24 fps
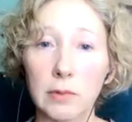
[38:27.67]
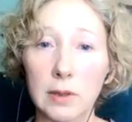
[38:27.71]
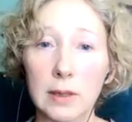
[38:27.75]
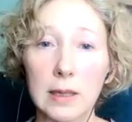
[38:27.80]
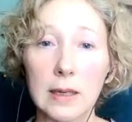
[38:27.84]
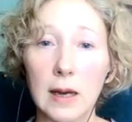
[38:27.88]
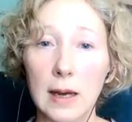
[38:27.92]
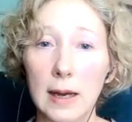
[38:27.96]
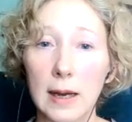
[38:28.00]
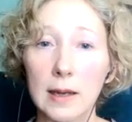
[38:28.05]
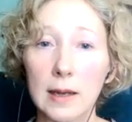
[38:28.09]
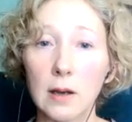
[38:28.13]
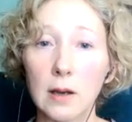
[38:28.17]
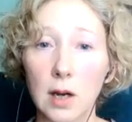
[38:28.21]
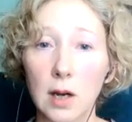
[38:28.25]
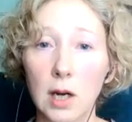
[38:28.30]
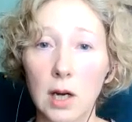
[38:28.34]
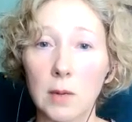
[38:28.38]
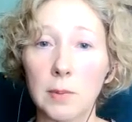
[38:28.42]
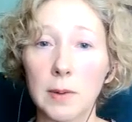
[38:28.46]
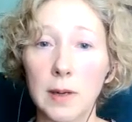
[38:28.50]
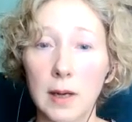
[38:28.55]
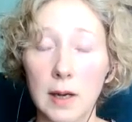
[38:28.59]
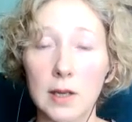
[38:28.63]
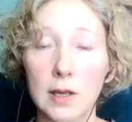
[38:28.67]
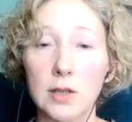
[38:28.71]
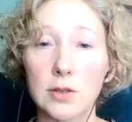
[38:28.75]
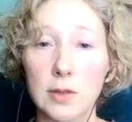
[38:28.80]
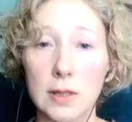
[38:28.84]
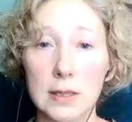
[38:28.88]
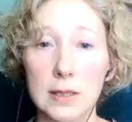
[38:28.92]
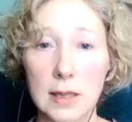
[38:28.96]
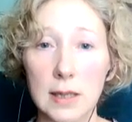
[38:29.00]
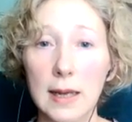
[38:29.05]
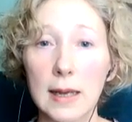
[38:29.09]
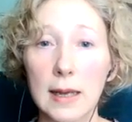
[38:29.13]
really high
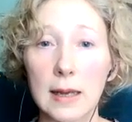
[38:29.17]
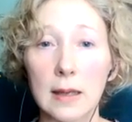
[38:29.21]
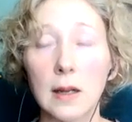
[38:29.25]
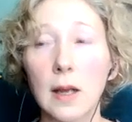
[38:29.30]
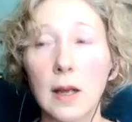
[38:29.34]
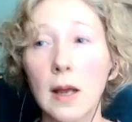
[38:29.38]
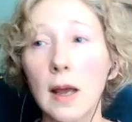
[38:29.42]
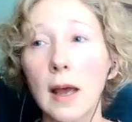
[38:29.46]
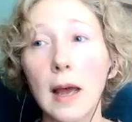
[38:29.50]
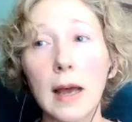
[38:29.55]
carbohydrate diet.